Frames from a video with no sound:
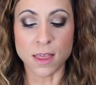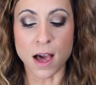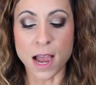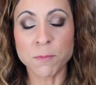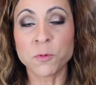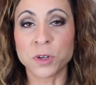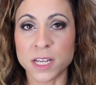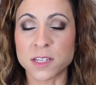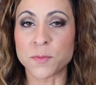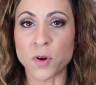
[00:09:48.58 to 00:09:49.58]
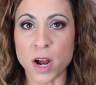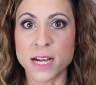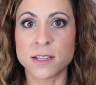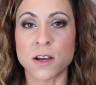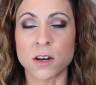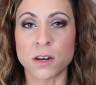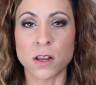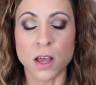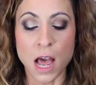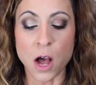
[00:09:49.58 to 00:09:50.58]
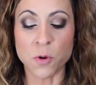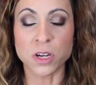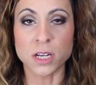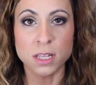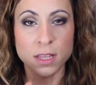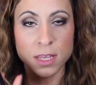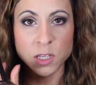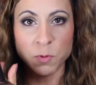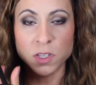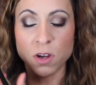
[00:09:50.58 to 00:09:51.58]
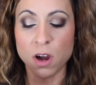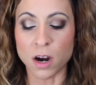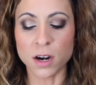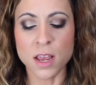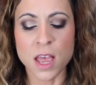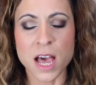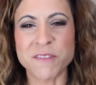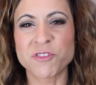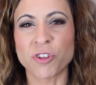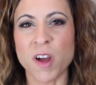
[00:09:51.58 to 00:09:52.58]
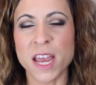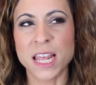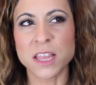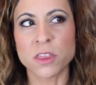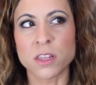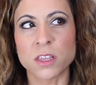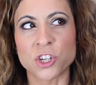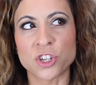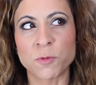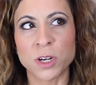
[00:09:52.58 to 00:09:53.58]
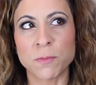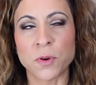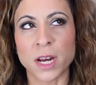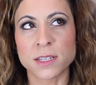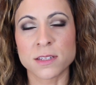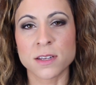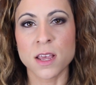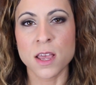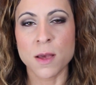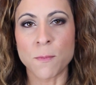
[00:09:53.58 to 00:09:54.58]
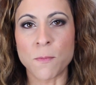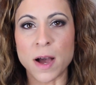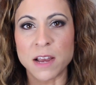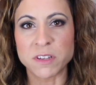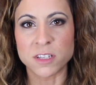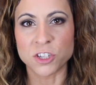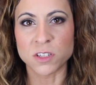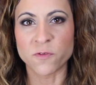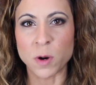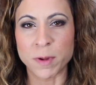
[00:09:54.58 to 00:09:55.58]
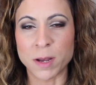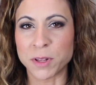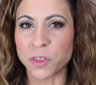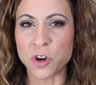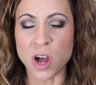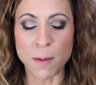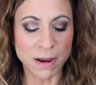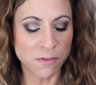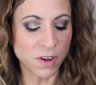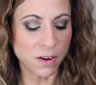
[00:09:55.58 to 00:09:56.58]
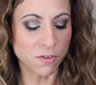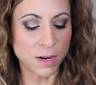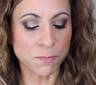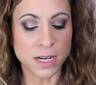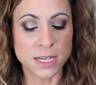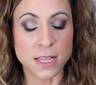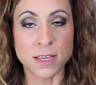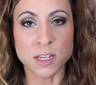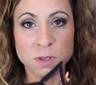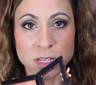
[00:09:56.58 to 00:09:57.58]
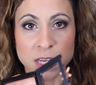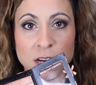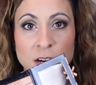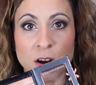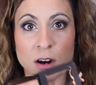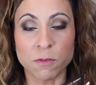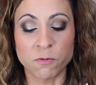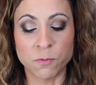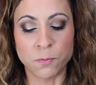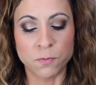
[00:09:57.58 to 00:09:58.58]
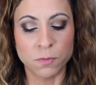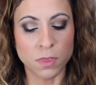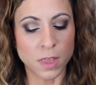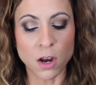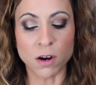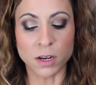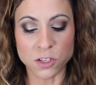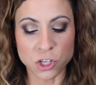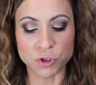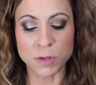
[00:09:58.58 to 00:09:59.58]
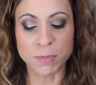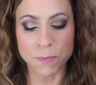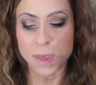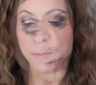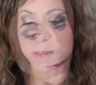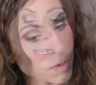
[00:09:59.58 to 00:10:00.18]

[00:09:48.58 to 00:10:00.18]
I'm really surprised on how good these ones are. I've tried like the, the Shimmering Bricks by Physicians Formula, but they're not my favorite, but these ones here are, they are extremely pigmented.